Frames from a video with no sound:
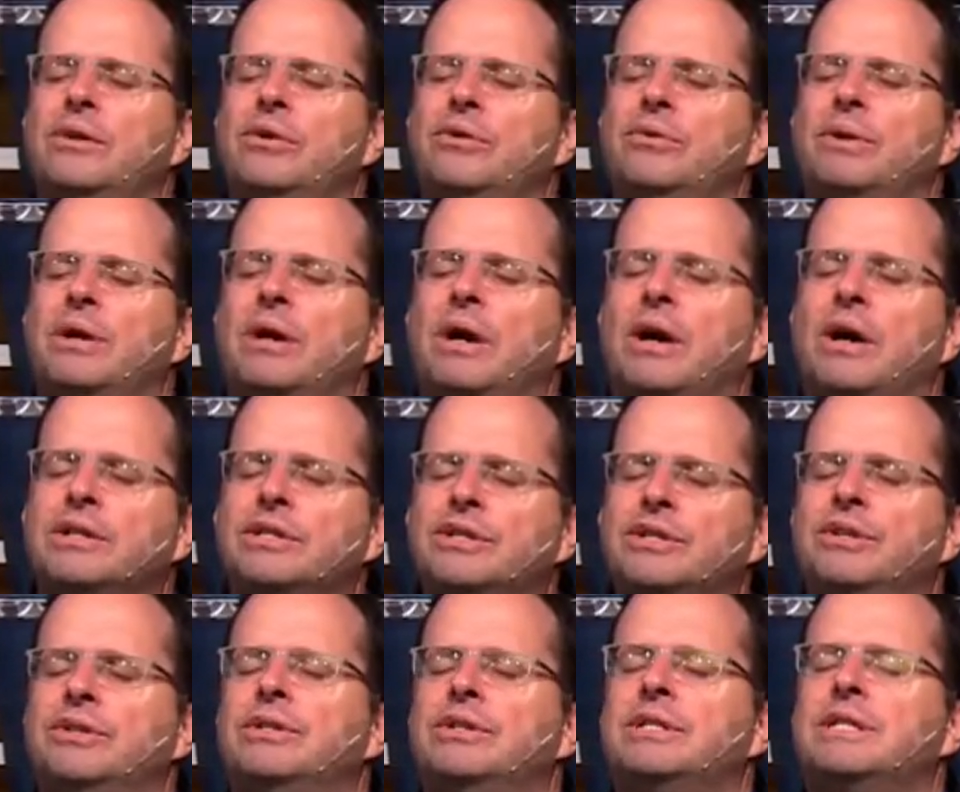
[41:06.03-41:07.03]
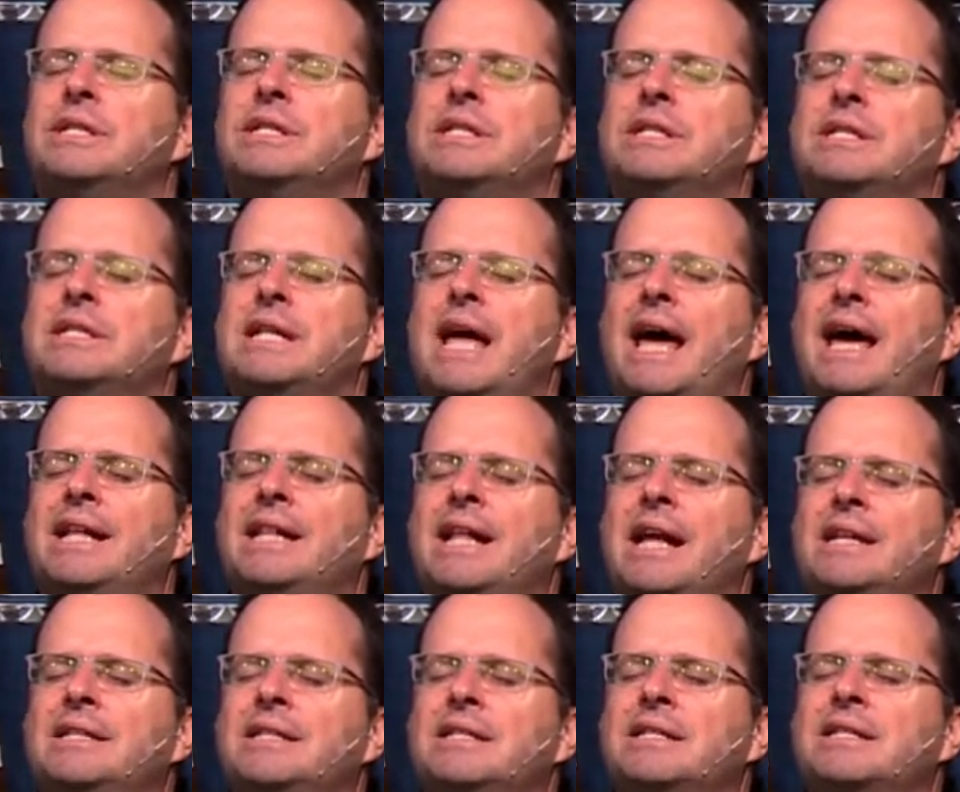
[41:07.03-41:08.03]
We ask you to sustain
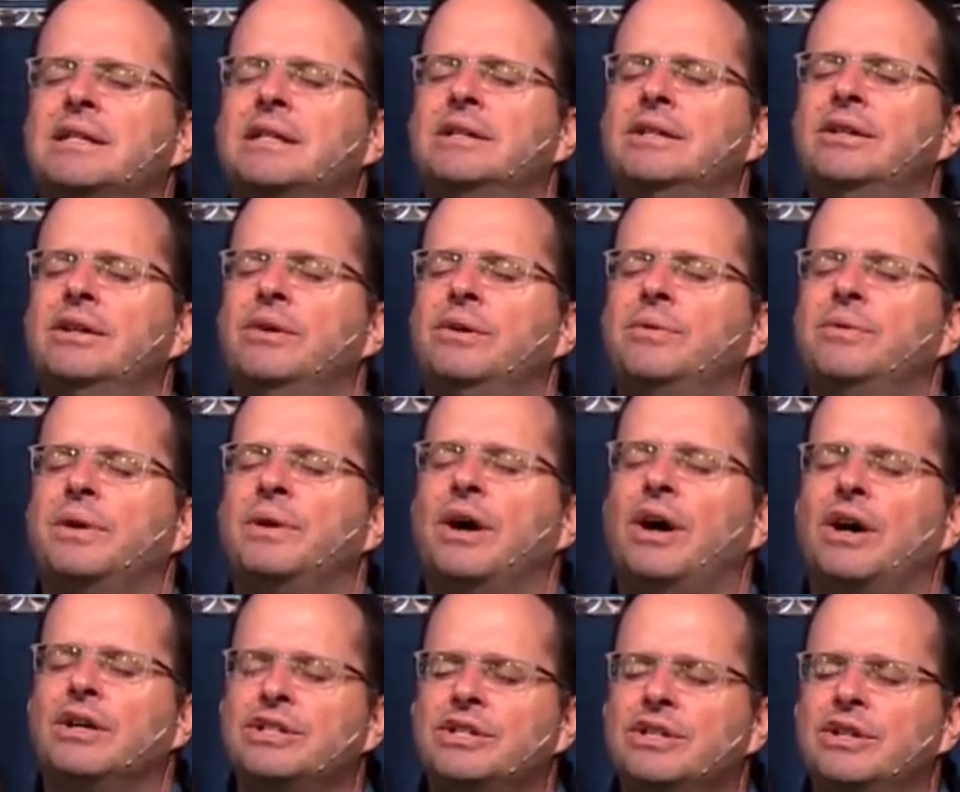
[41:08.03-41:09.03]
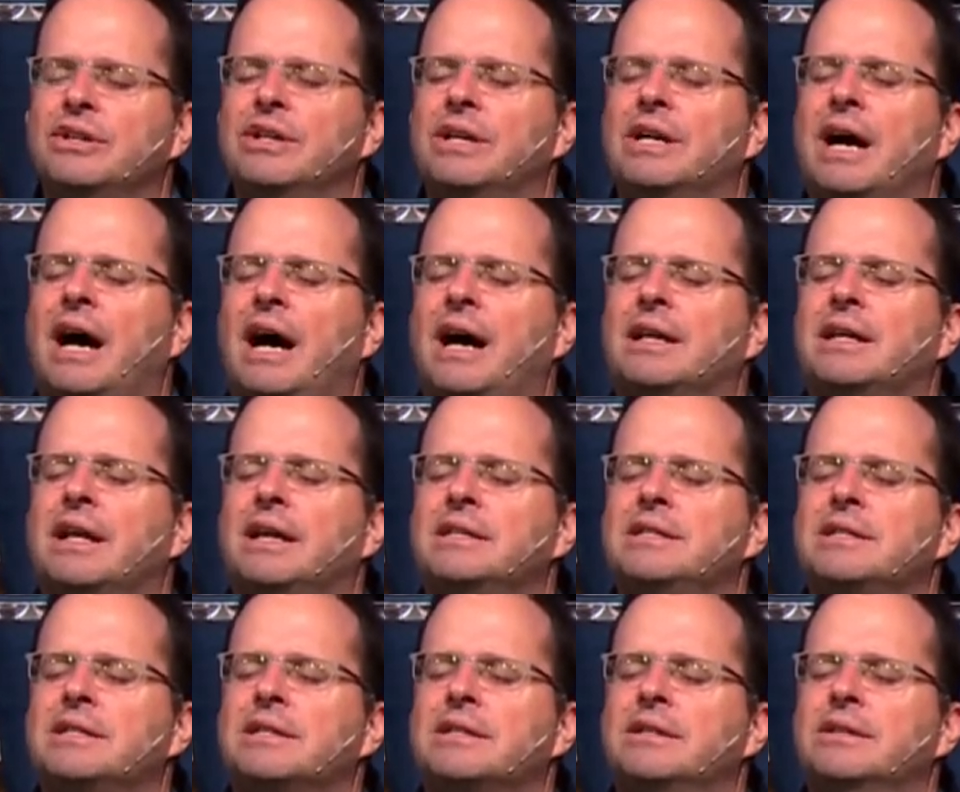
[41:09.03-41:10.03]
us. We ask you to guide
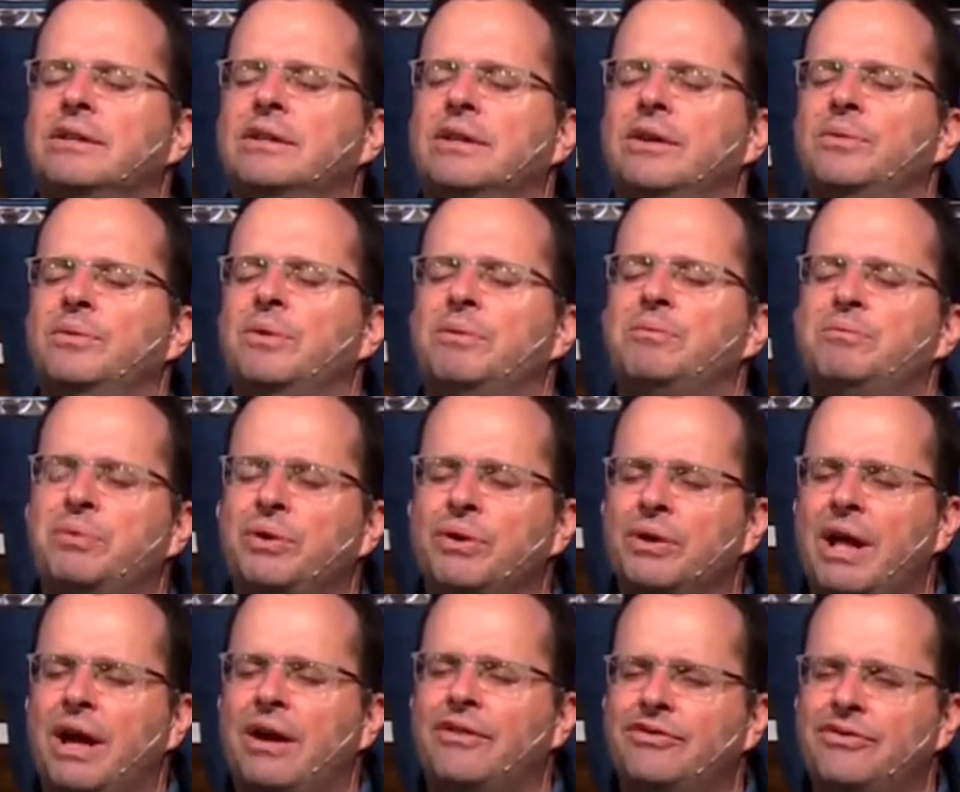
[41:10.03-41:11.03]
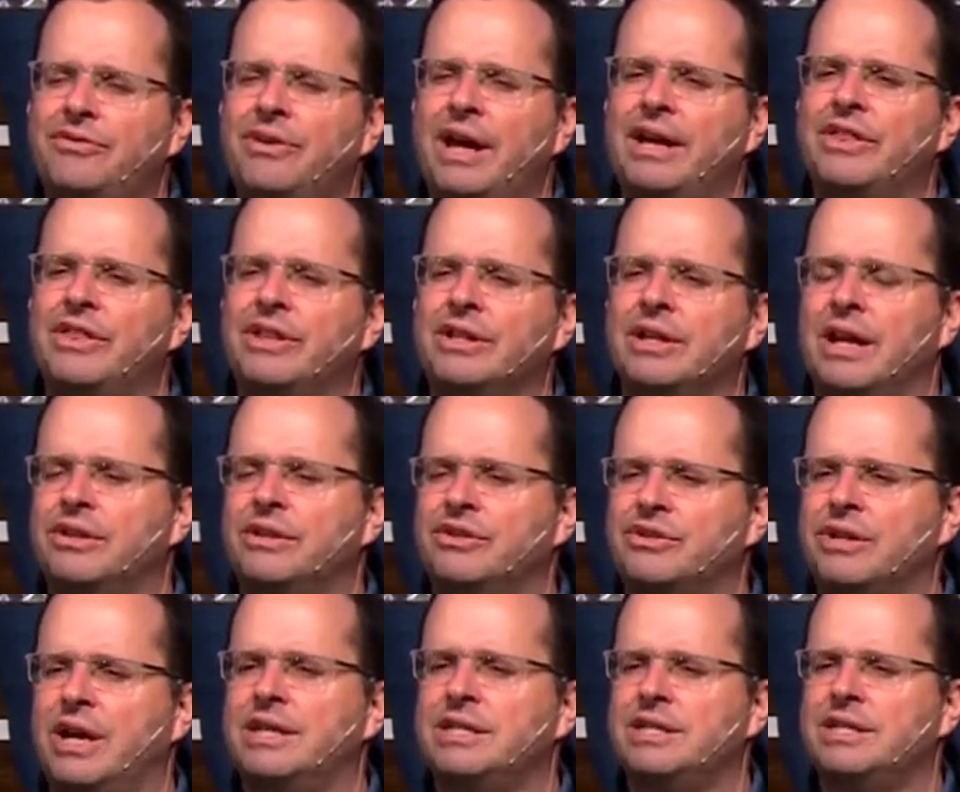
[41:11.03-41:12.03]
us. We put our faith and our
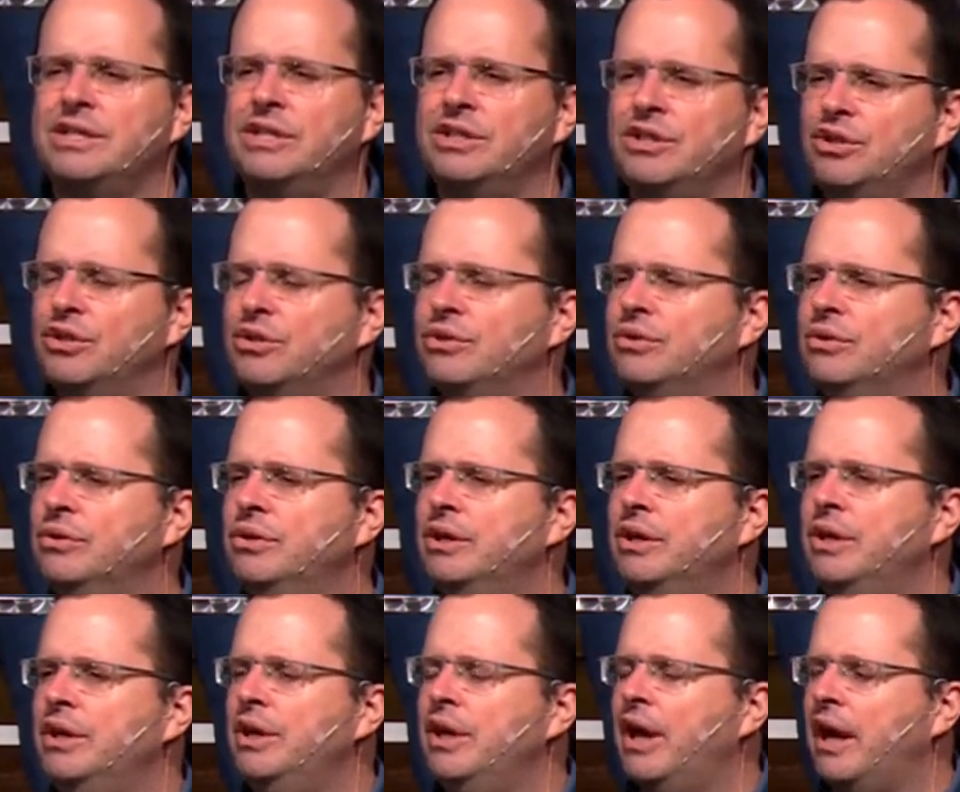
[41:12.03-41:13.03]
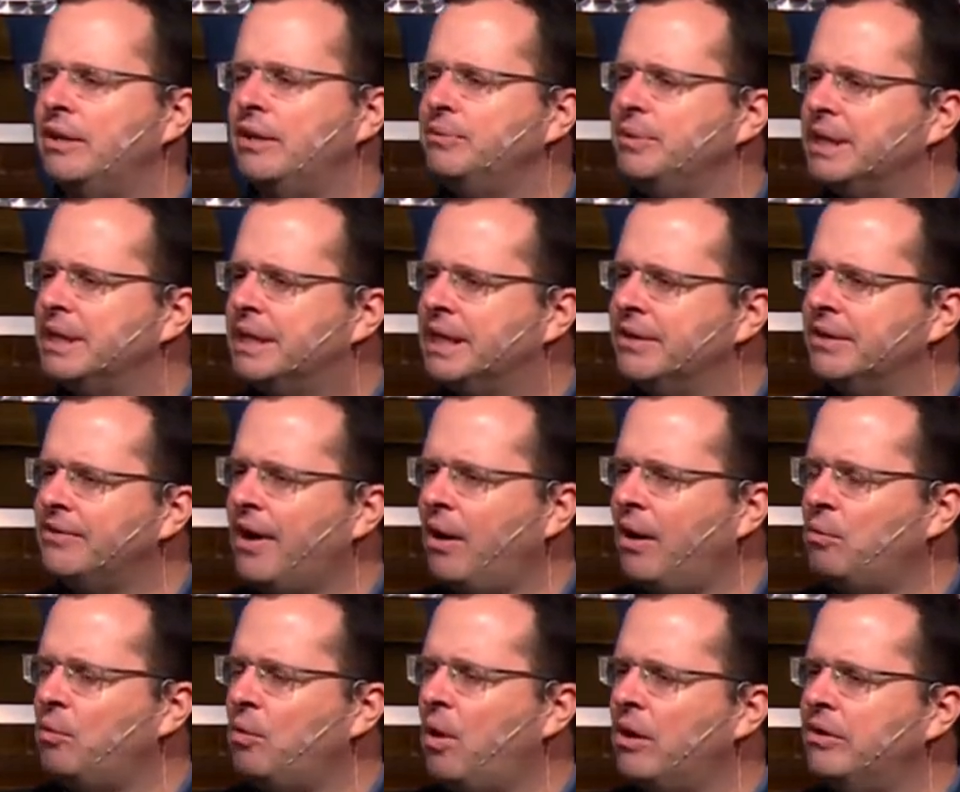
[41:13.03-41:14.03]
trust in you, and we give our
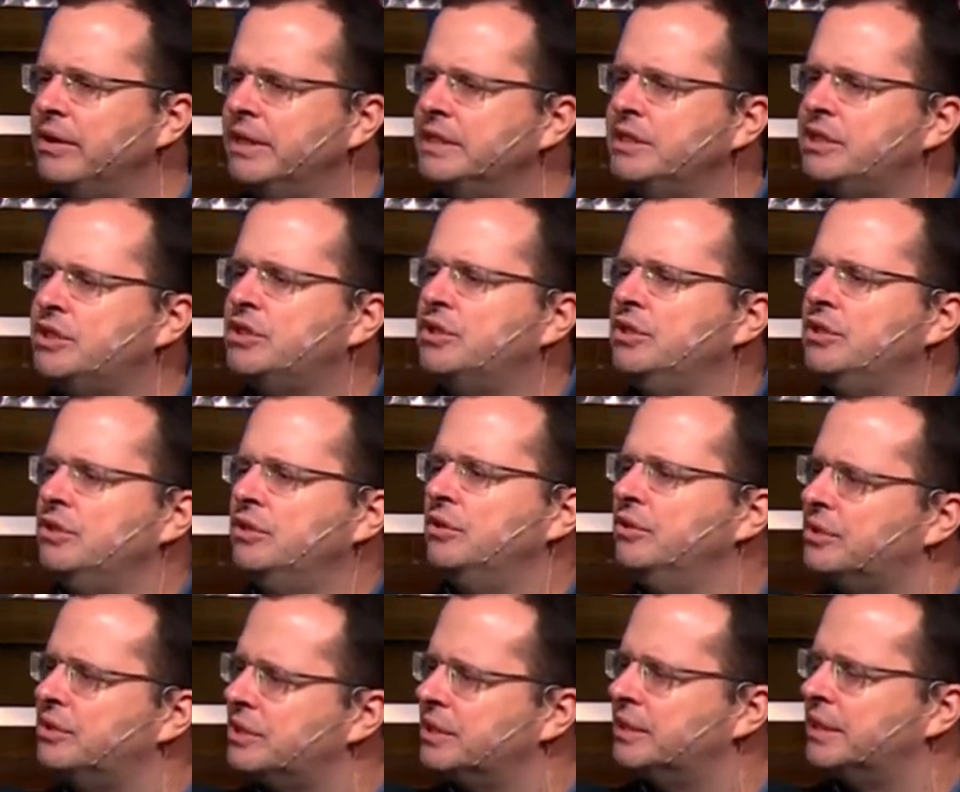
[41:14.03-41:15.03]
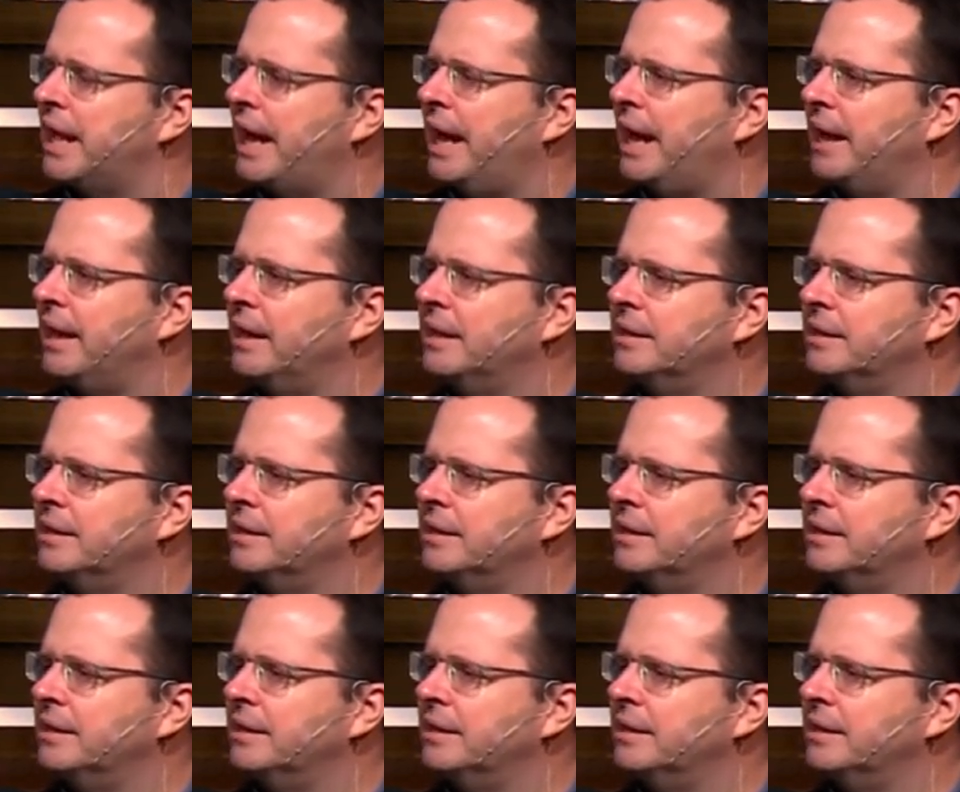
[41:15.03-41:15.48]
worries to you today.